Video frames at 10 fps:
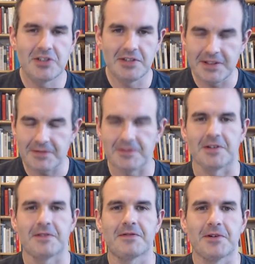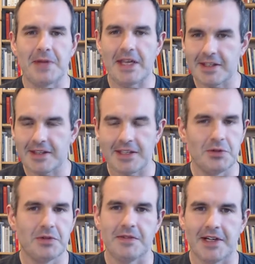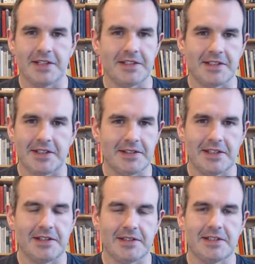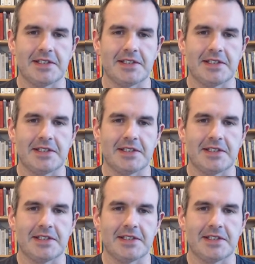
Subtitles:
different from anything you would find in a